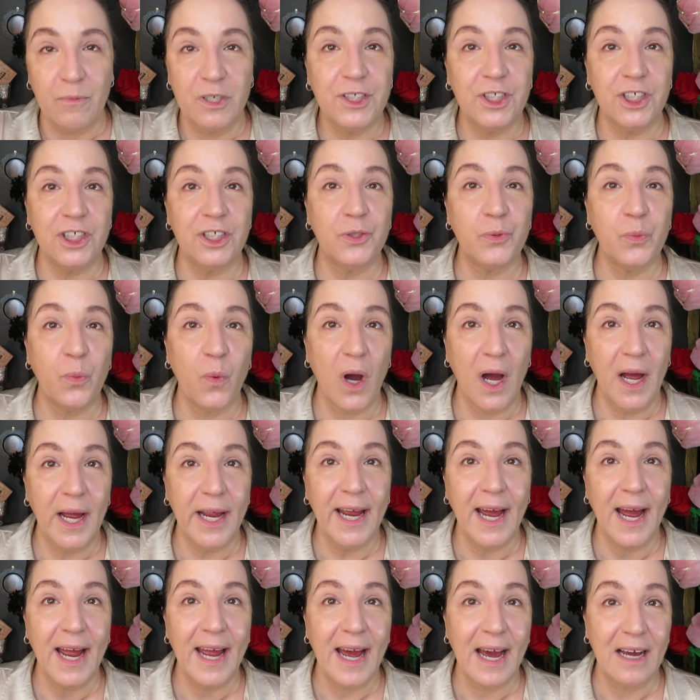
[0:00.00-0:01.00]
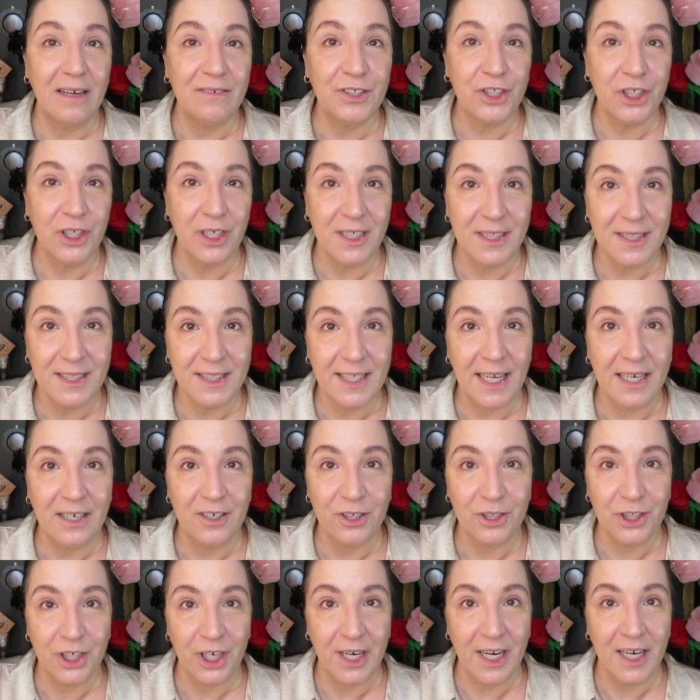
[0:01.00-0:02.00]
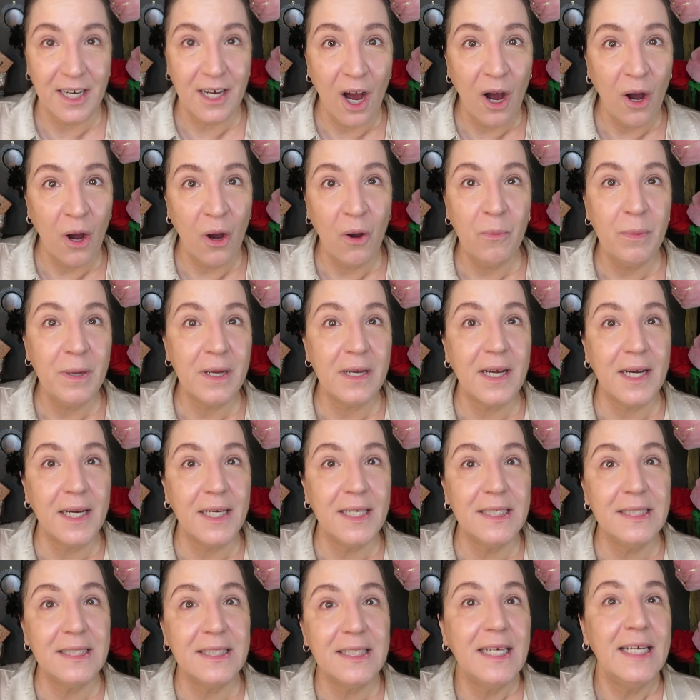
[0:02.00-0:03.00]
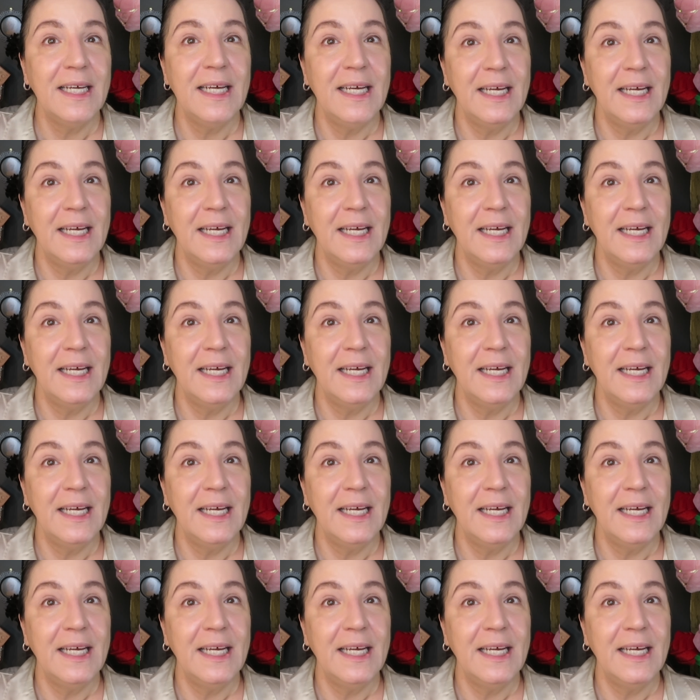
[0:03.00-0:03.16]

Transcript: which is why I have Should It Stay or Should It Go, because,